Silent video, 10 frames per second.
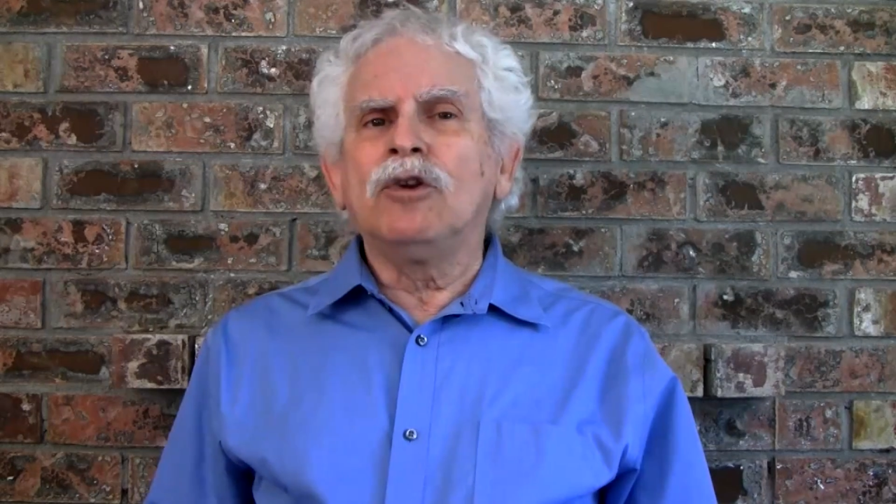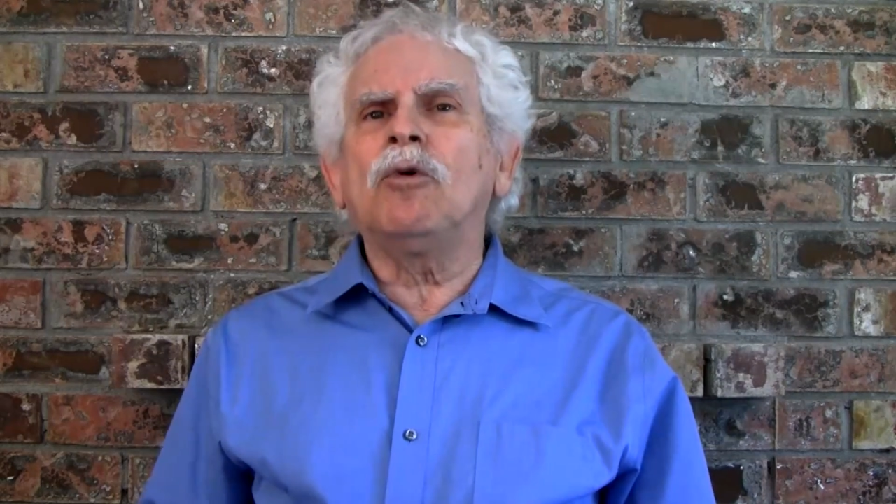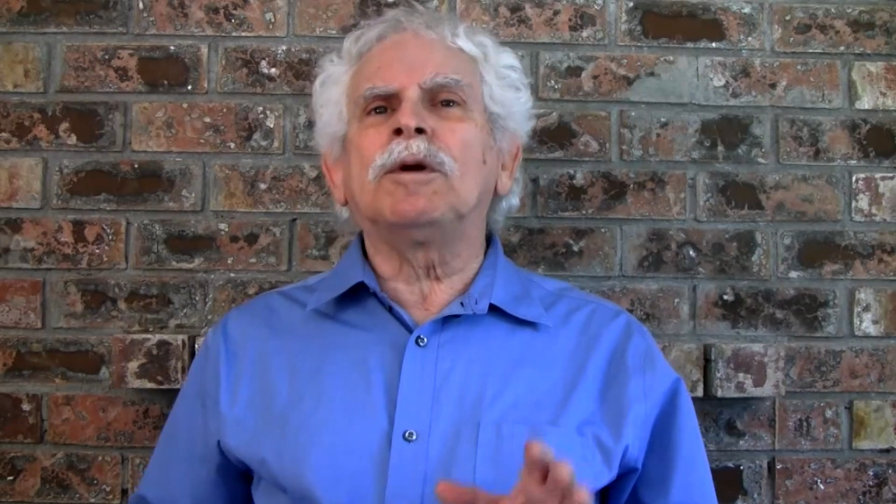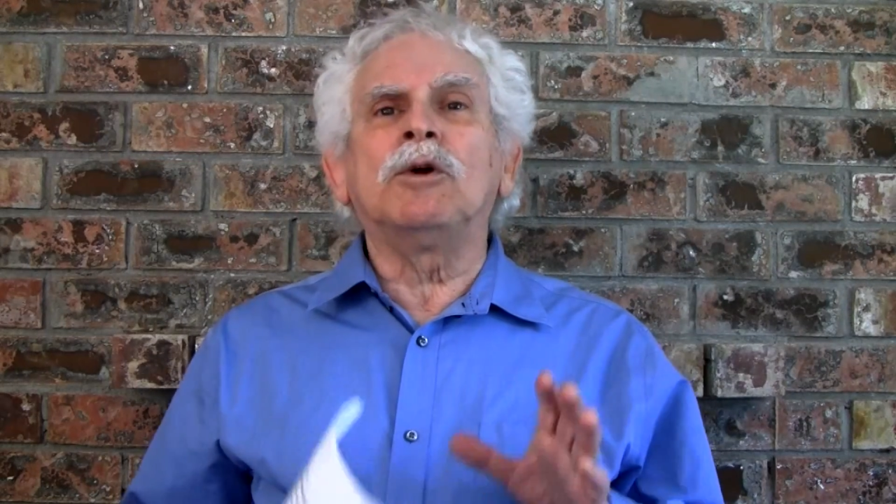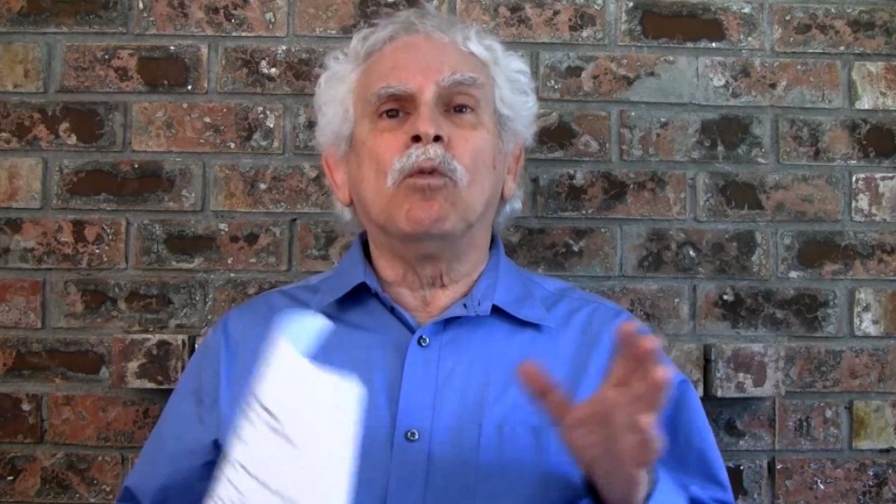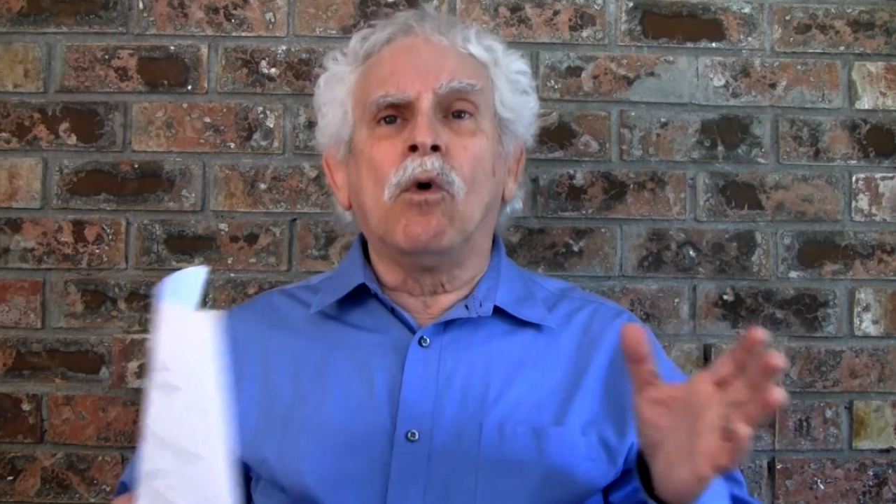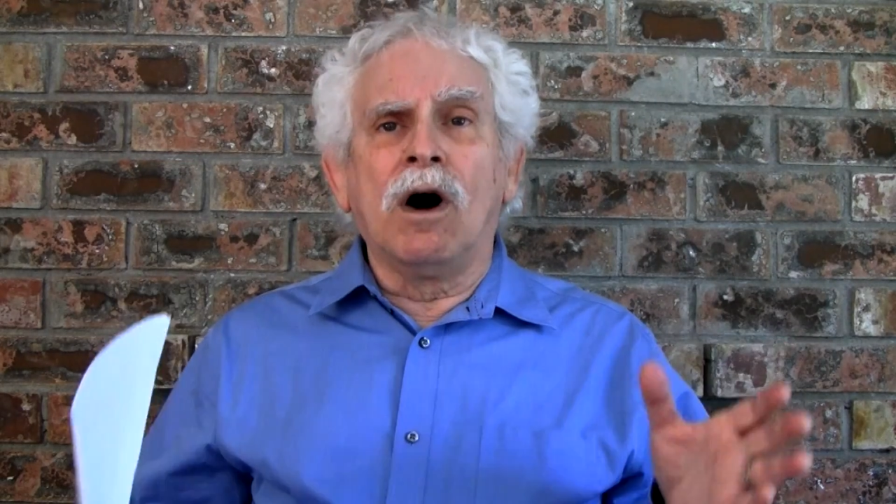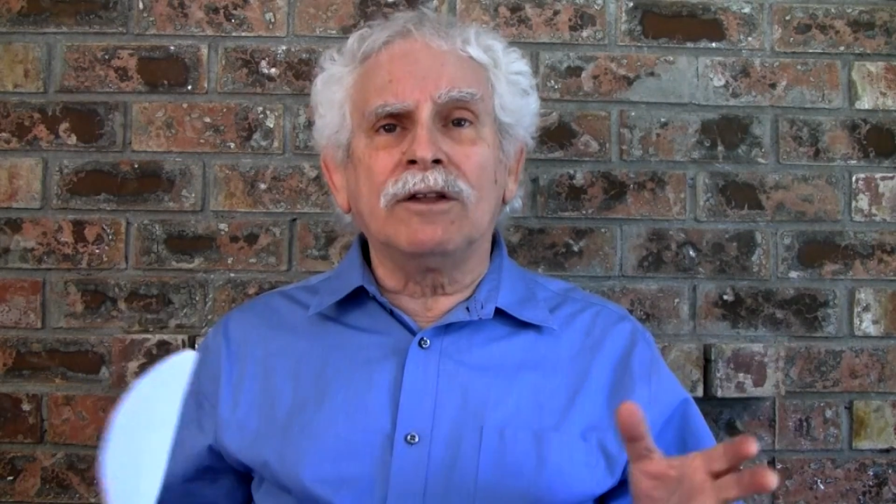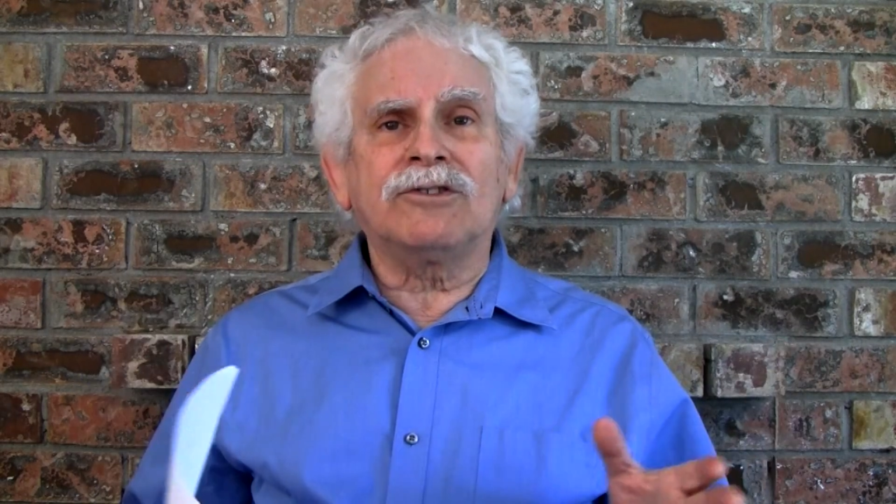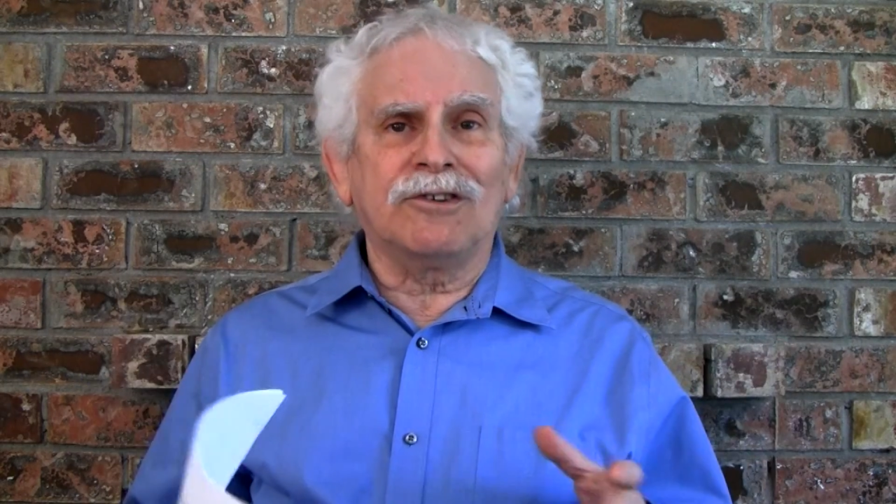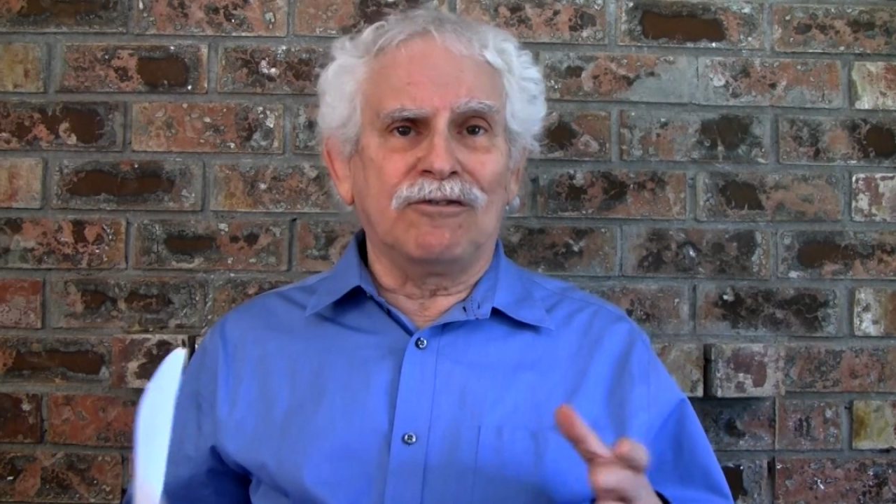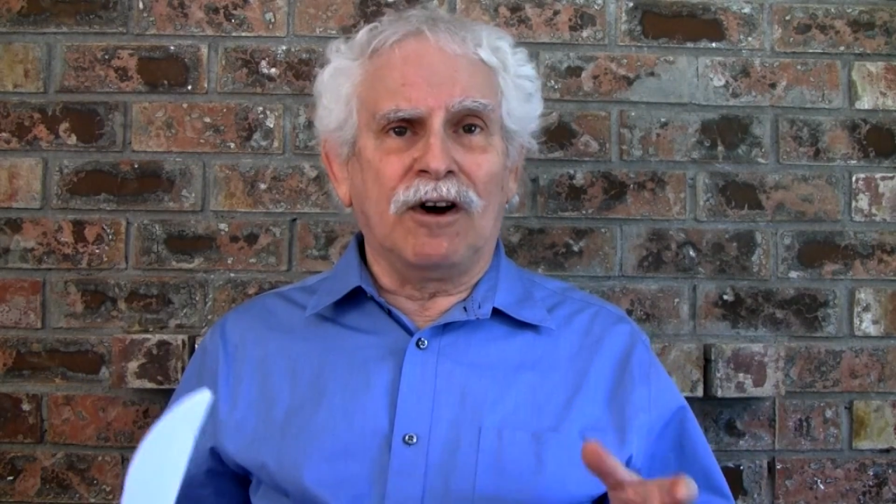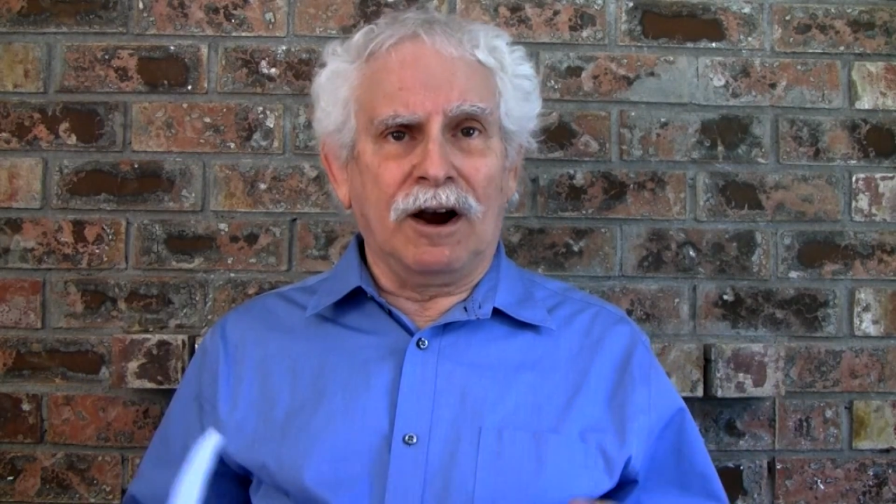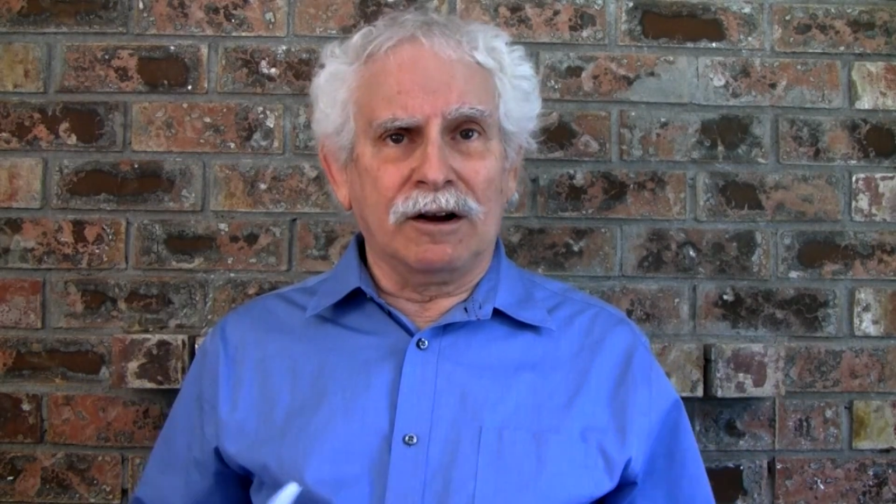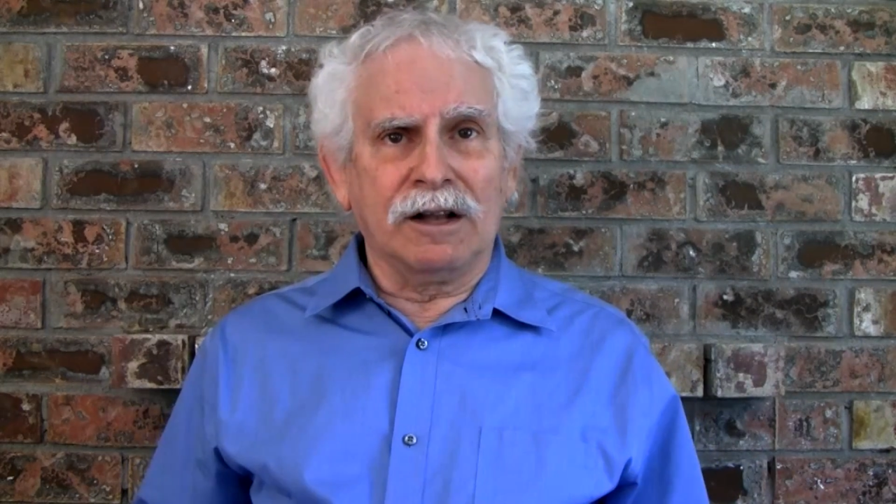Nobody wants a
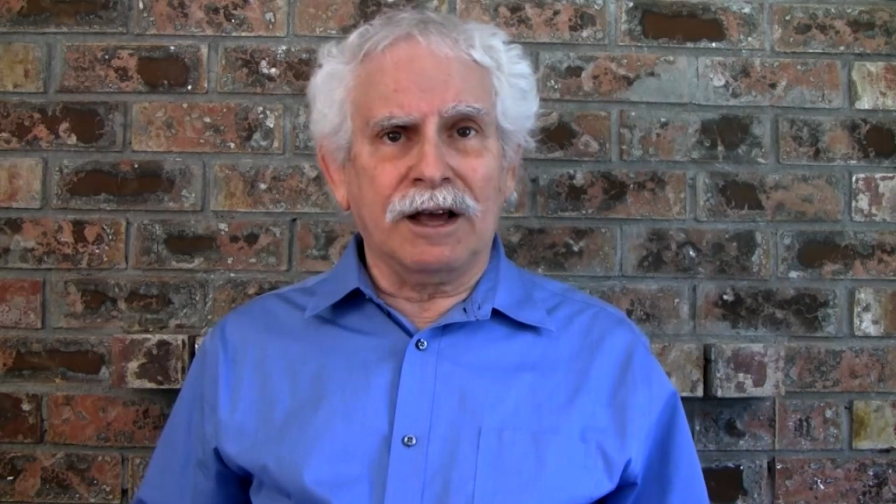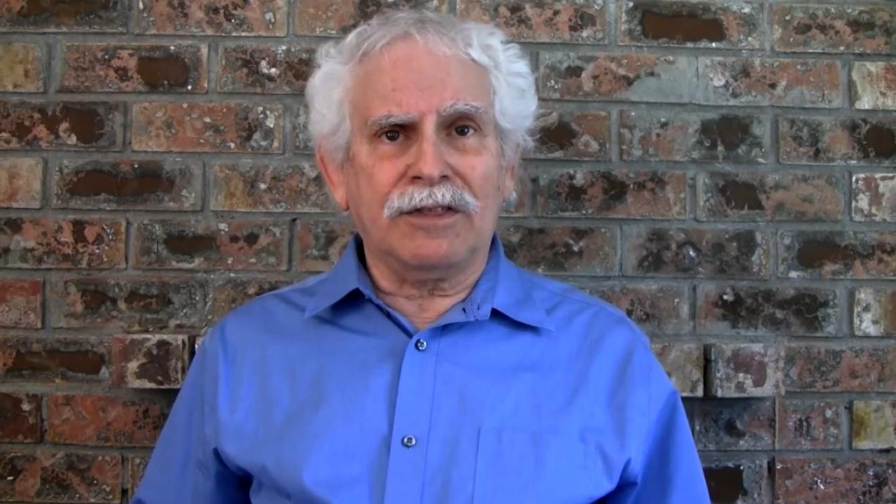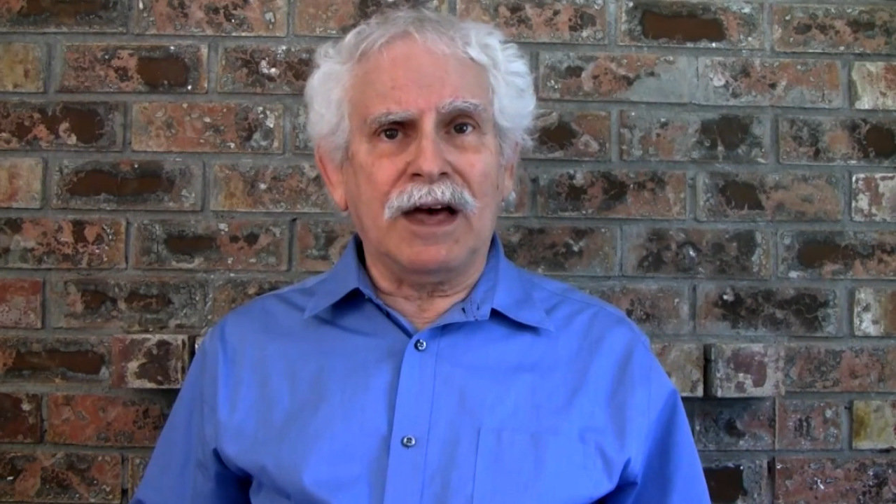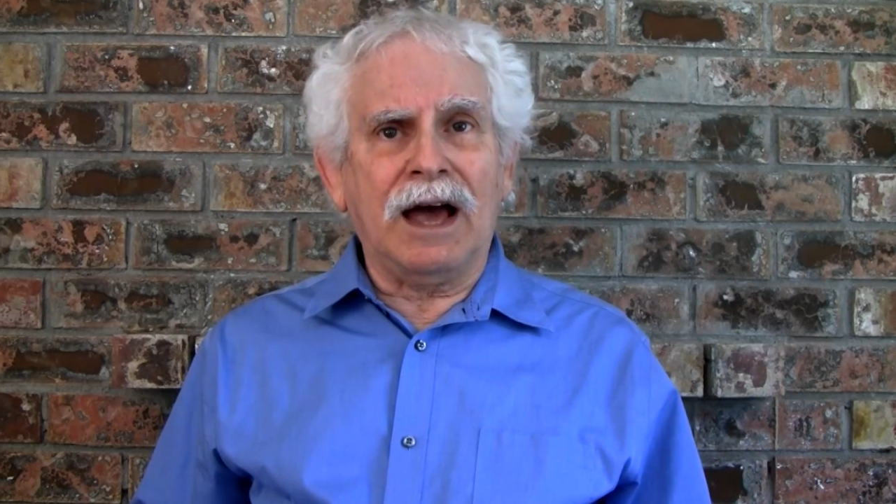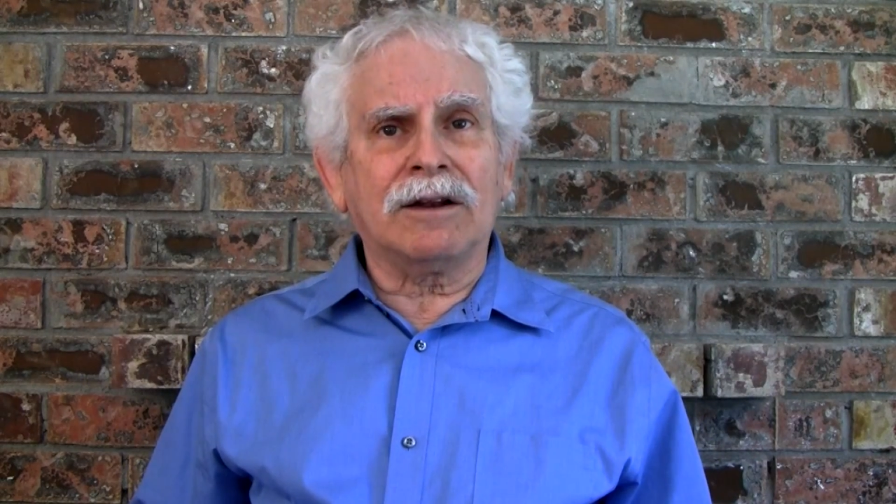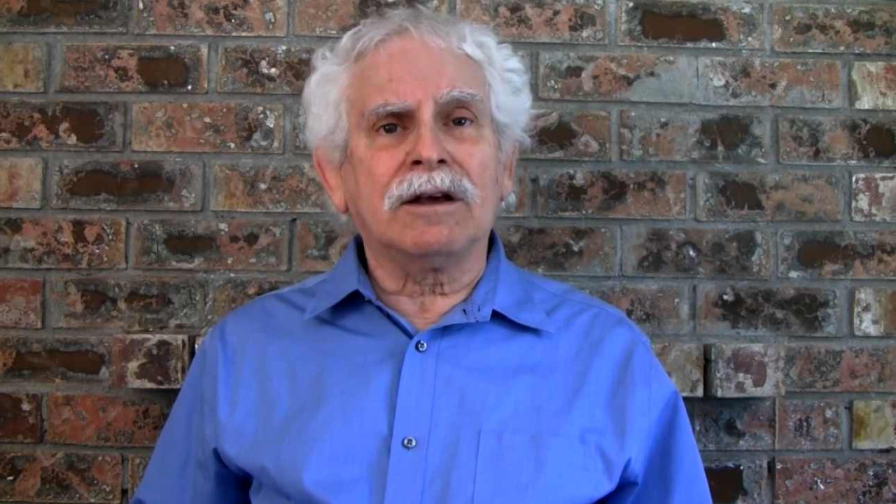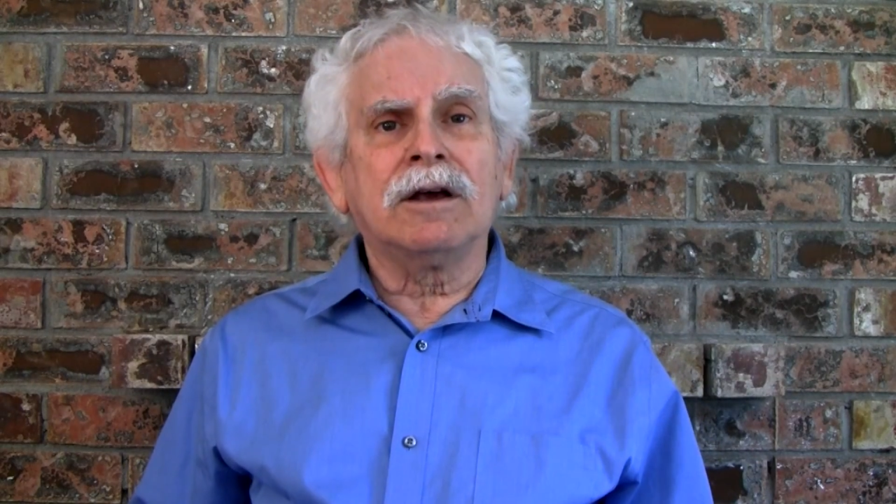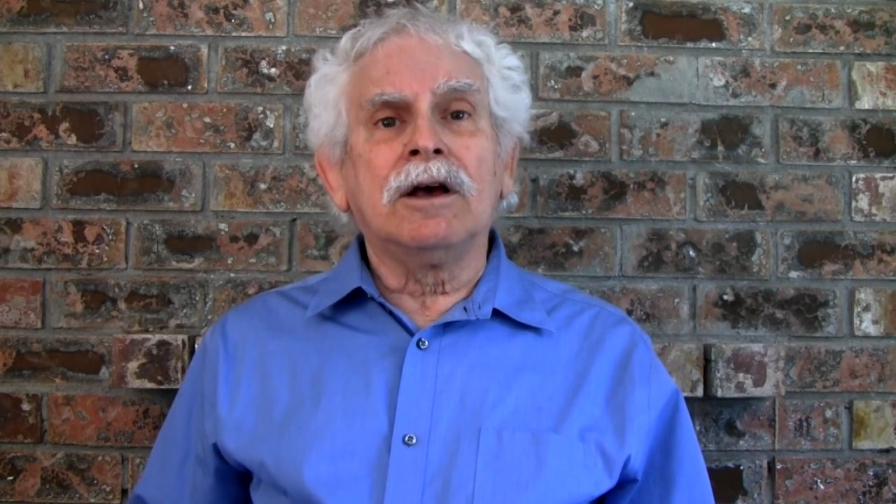fire like that,